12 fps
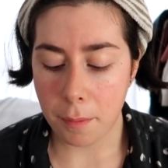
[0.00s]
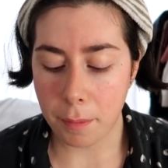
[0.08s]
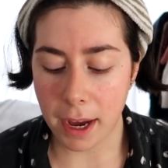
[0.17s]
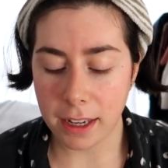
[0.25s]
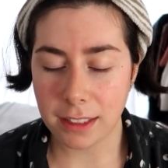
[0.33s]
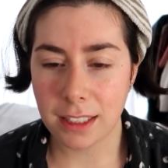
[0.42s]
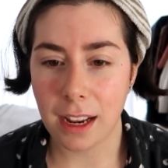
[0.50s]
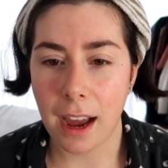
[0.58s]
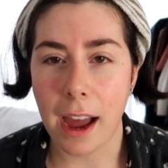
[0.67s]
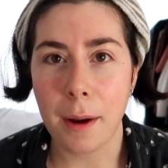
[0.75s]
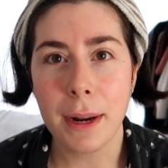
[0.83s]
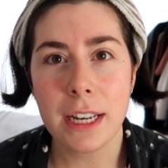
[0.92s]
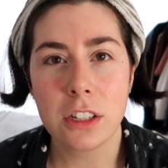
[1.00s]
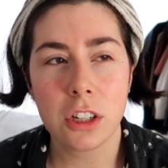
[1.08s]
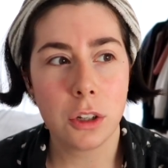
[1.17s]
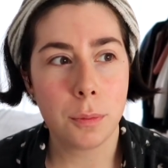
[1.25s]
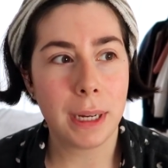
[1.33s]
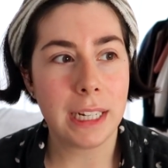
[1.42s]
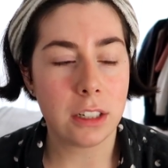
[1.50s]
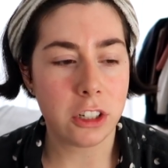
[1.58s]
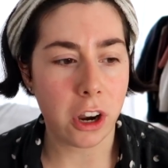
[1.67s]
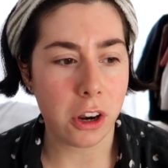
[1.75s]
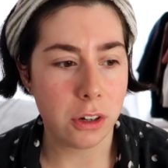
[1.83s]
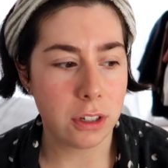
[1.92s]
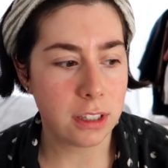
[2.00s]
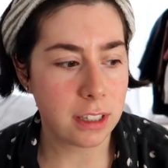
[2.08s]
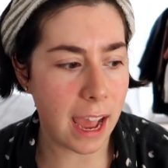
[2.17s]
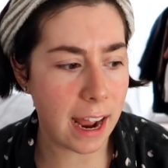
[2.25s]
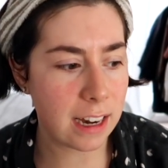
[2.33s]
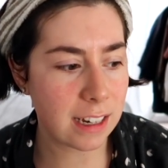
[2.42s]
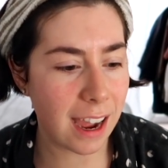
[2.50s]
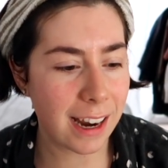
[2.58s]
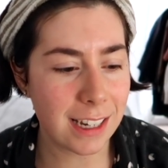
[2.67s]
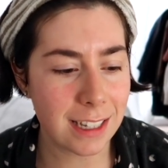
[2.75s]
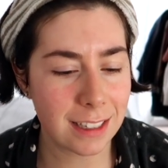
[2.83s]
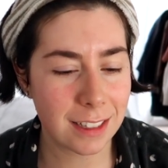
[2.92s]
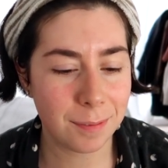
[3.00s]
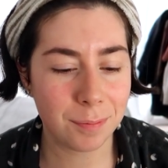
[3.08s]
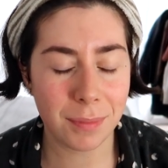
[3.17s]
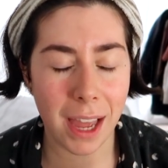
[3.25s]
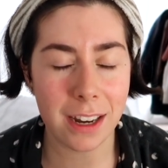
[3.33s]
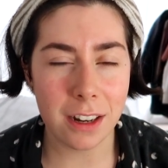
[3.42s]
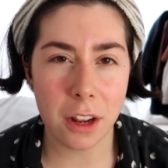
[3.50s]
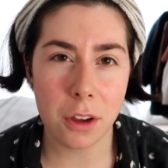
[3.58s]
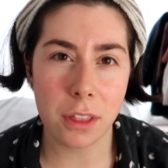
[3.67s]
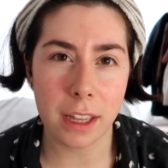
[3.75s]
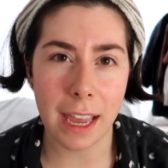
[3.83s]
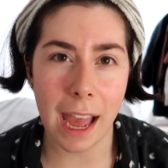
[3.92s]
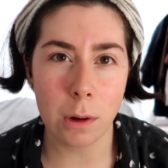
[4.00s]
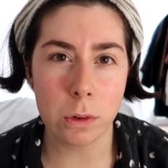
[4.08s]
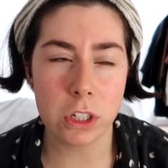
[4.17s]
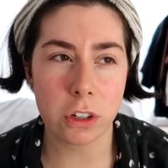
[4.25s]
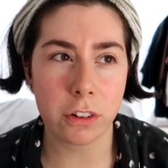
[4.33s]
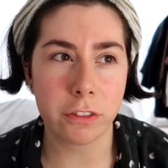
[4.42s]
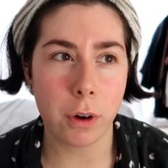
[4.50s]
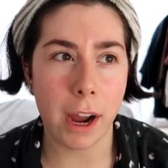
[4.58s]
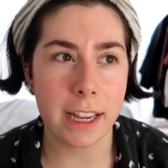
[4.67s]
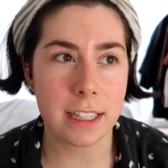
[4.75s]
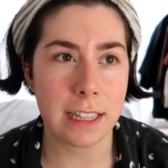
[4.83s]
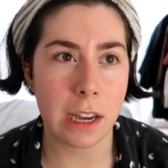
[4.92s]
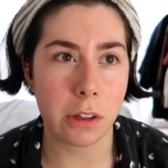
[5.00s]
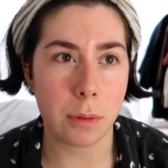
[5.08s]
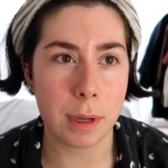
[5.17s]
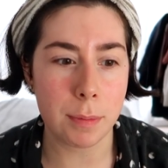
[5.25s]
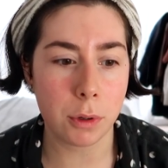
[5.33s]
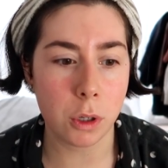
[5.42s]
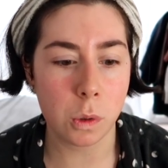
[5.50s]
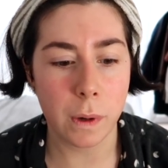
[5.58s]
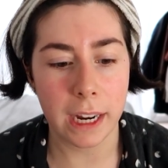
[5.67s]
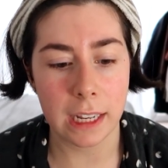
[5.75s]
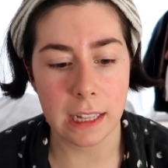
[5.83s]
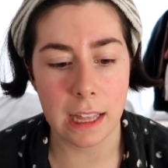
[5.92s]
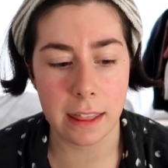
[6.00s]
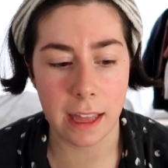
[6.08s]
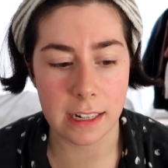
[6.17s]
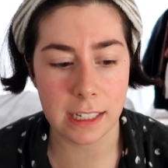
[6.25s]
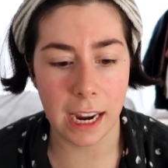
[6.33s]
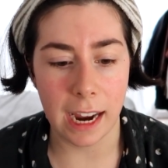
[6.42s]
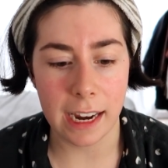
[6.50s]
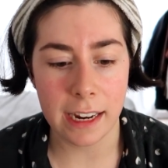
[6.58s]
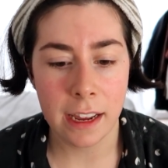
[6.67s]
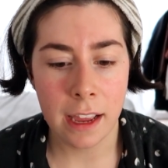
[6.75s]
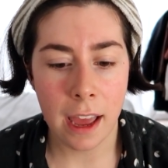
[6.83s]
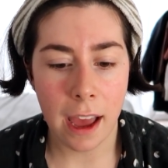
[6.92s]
But I went to Peter Jones and I don't know, the counter of YSL, the people who were working there that day,